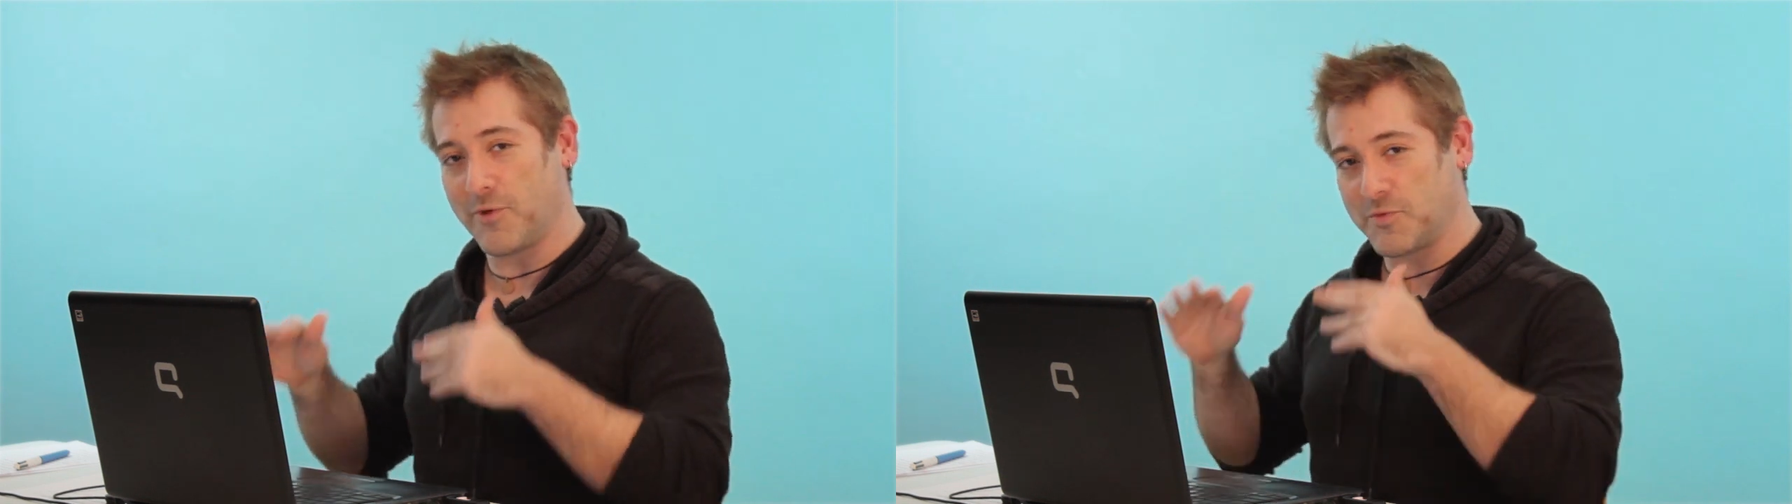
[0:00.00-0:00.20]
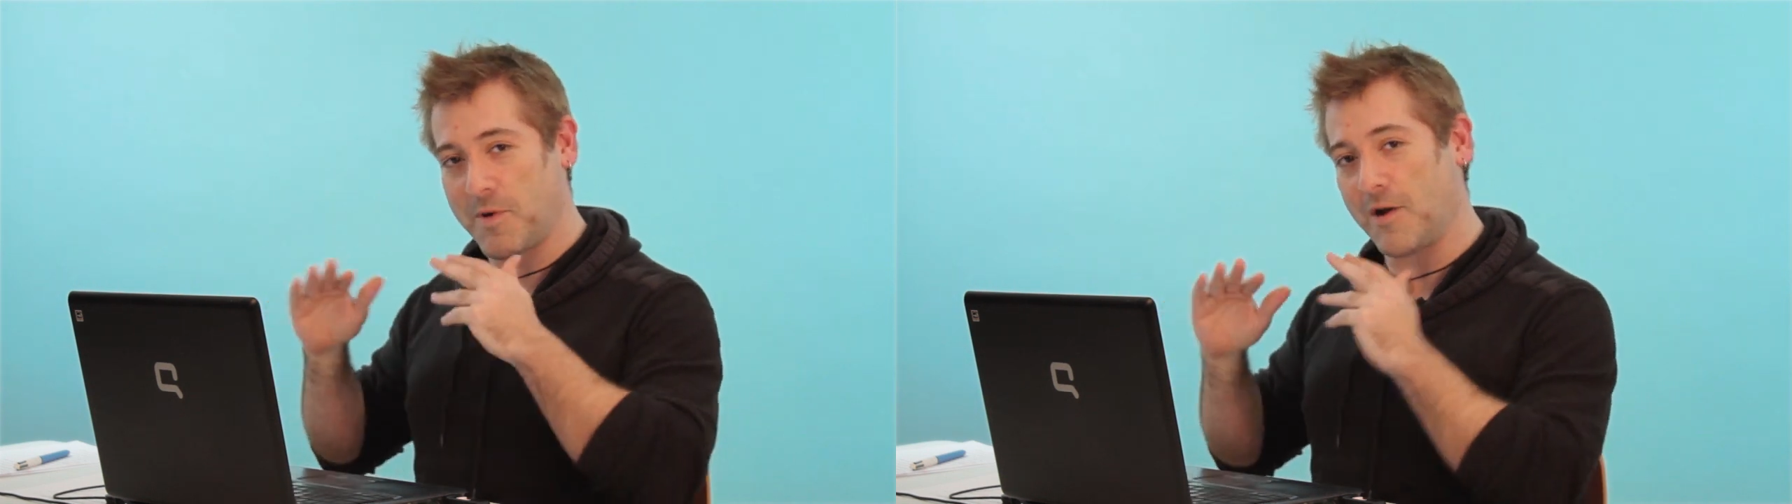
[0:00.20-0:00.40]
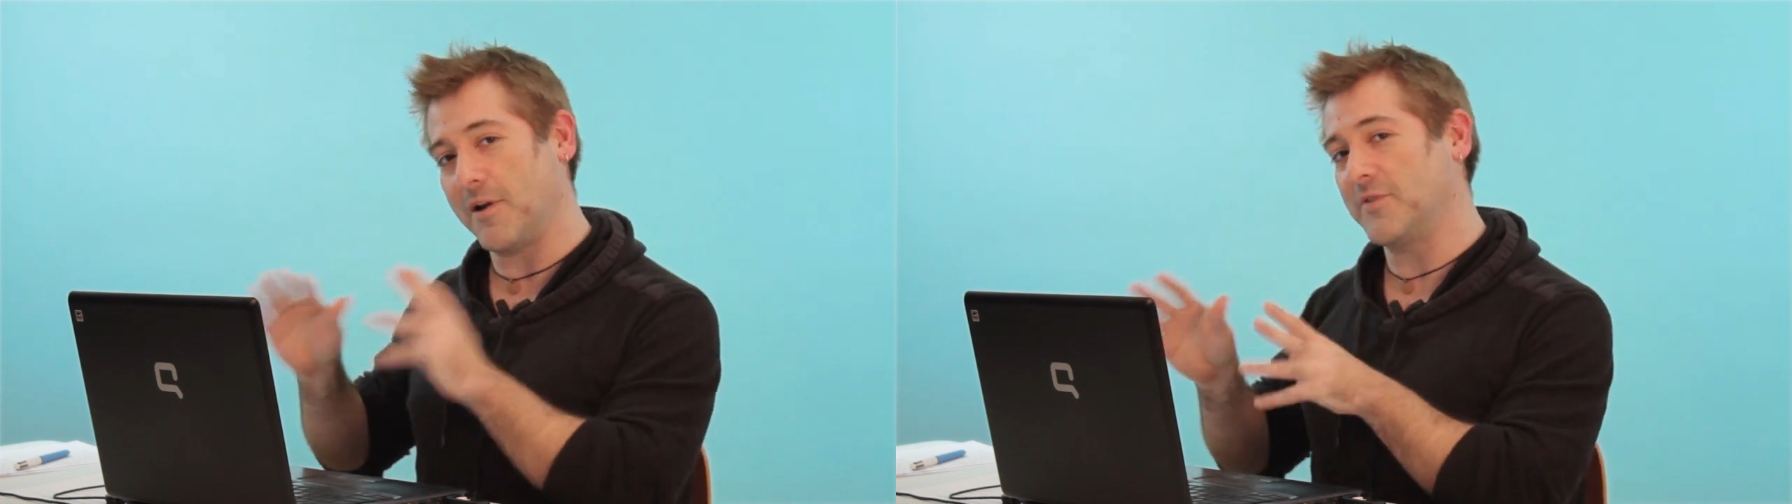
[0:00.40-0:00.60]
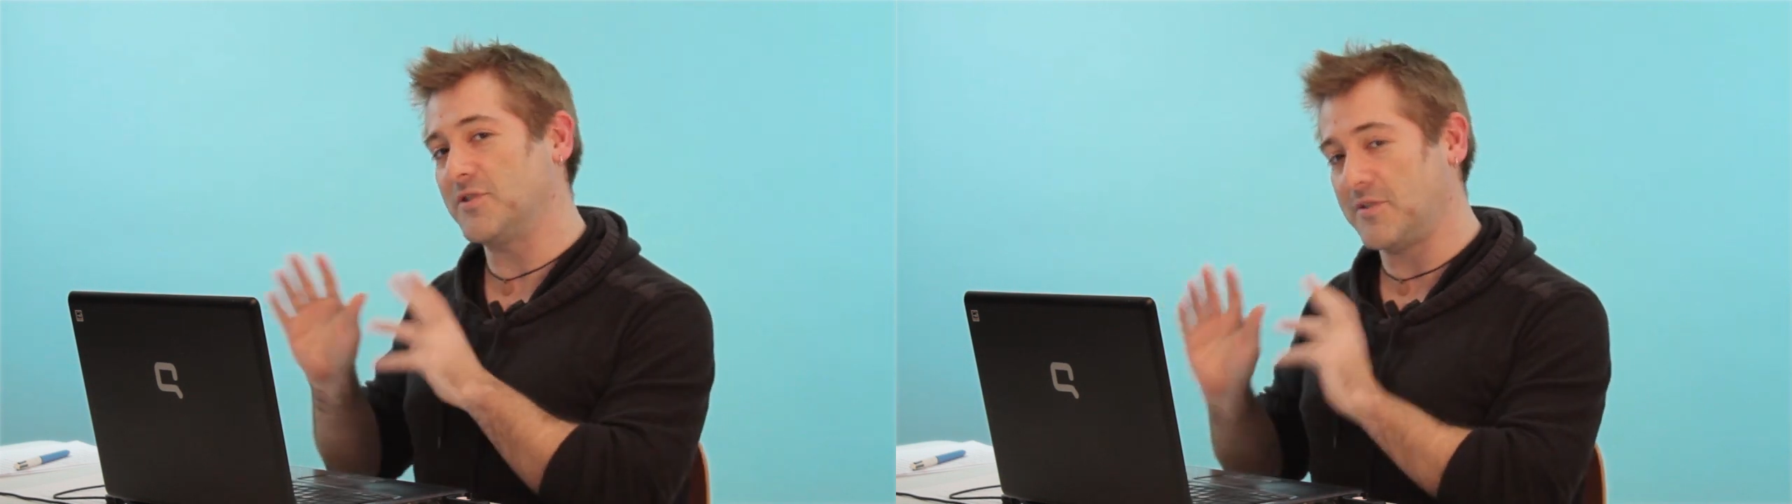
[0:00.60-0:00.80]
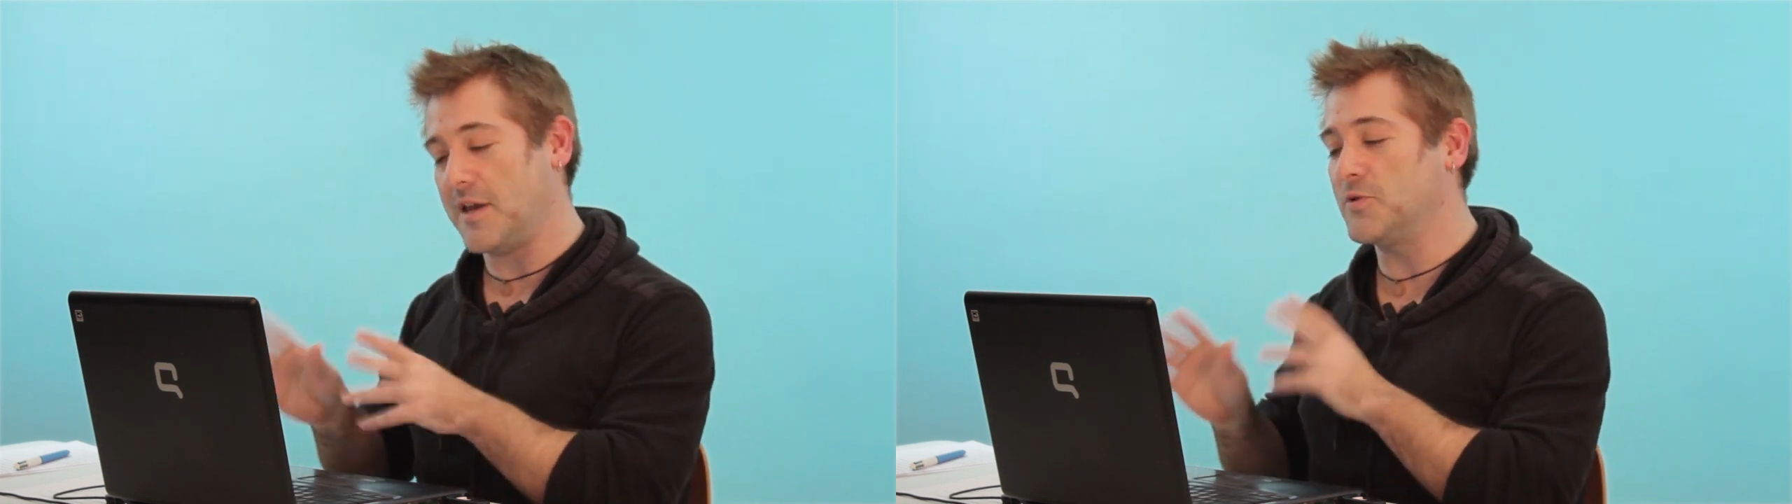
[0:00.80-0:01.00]
The rest of the paragraph
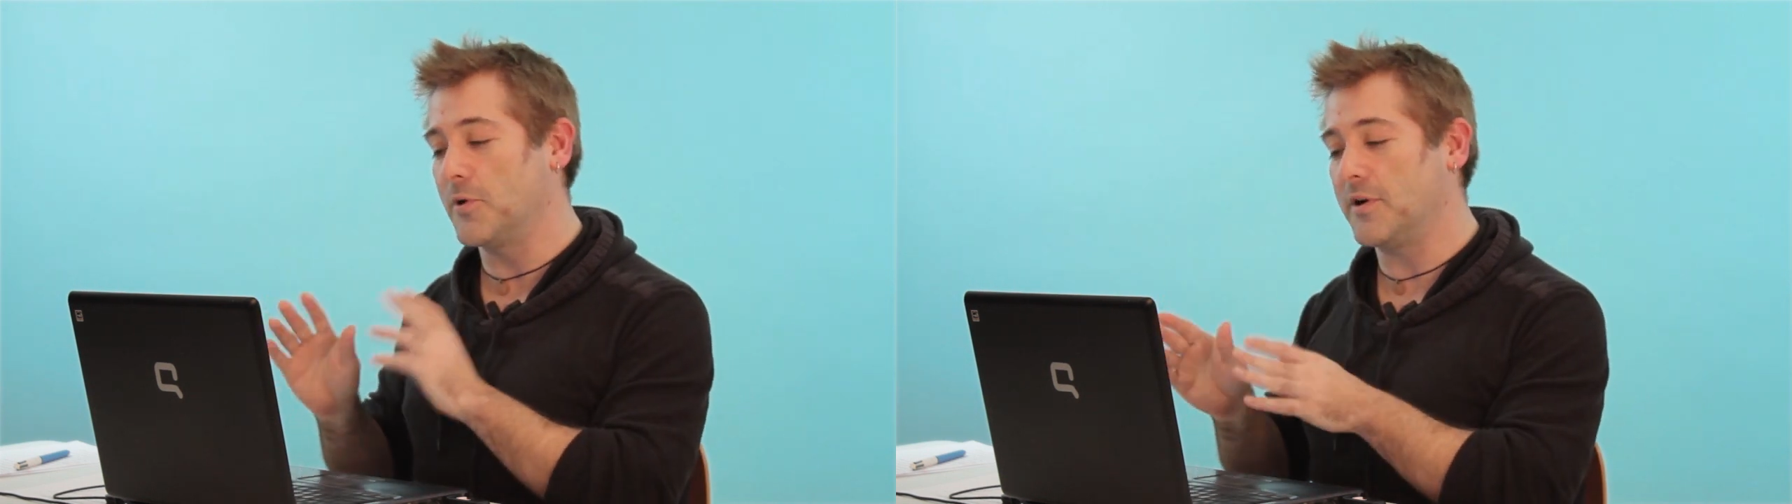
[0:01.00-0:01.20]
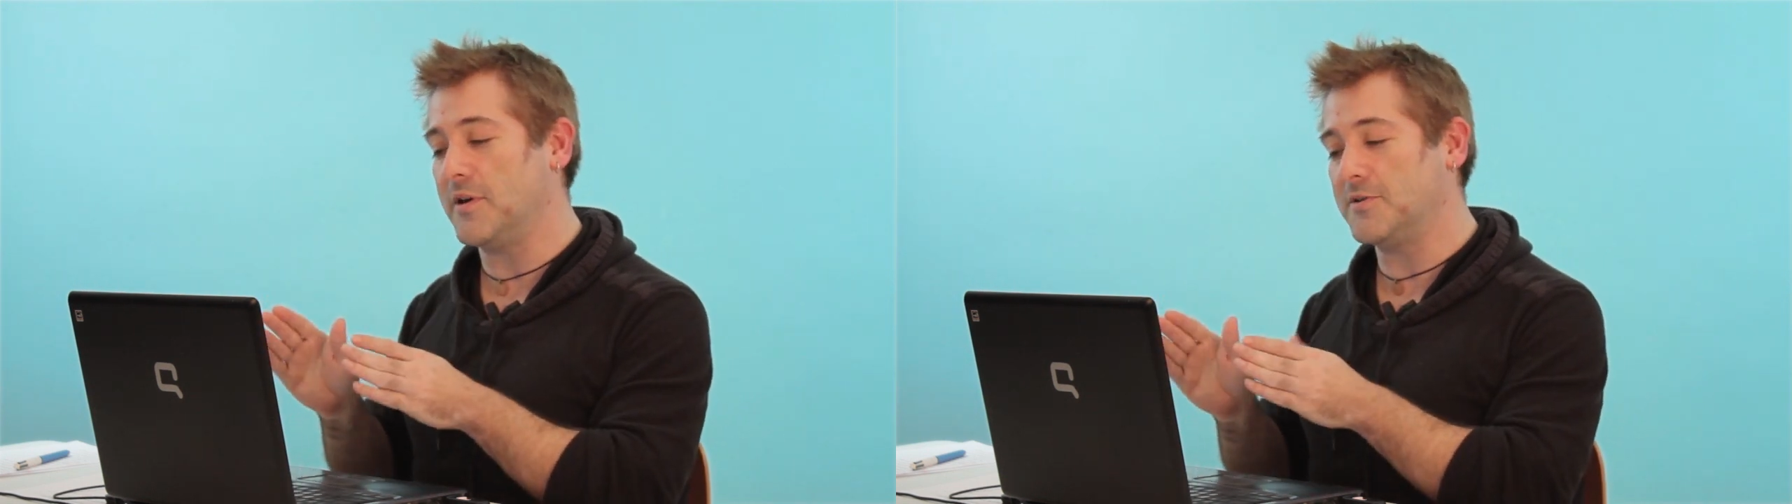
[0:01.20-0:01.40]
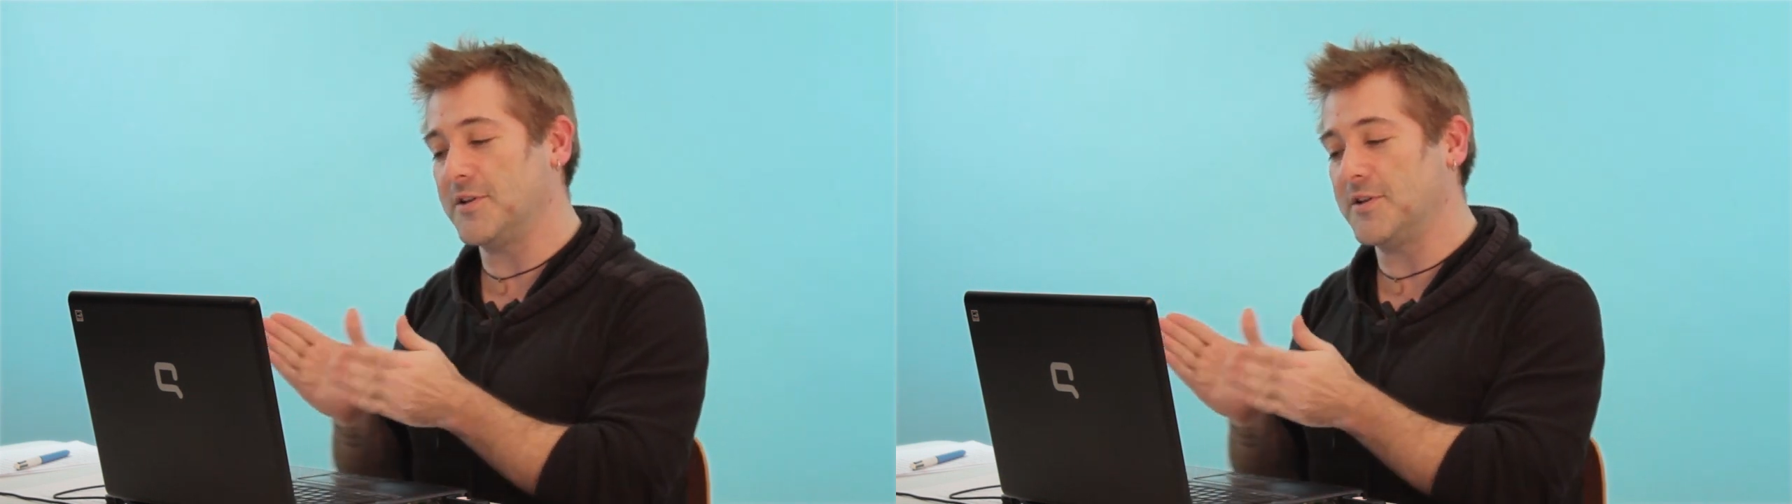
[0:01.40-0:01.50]
stays where it is.